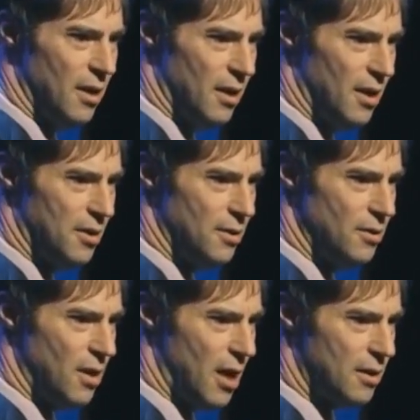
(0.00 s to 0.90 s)
a, a
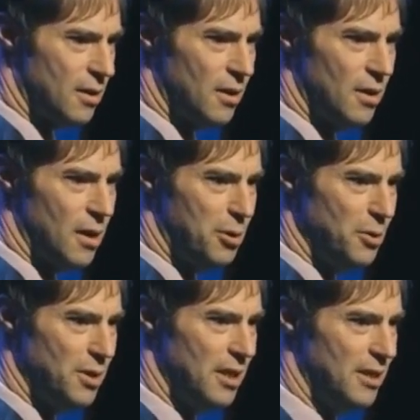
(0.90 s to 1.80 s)
good doctor, a
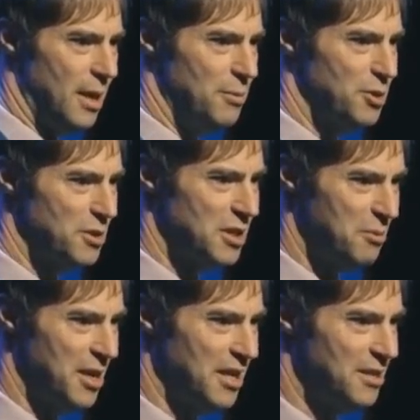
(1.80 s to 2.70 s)
protein chemist was
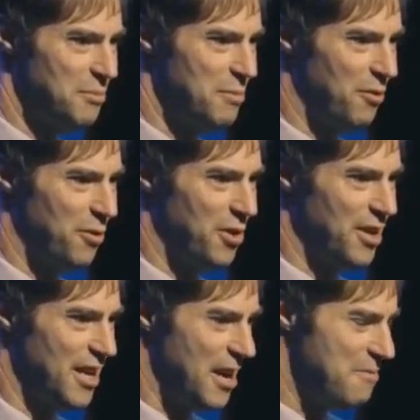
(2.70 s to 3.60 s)
explaining to me before
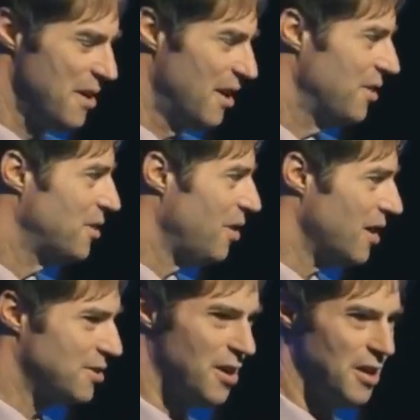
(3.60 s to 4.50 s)
the, uh, the
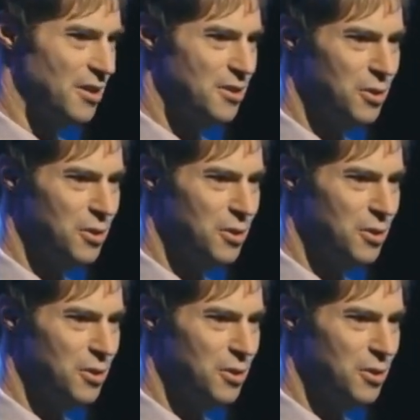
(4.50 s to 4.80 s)
talk started.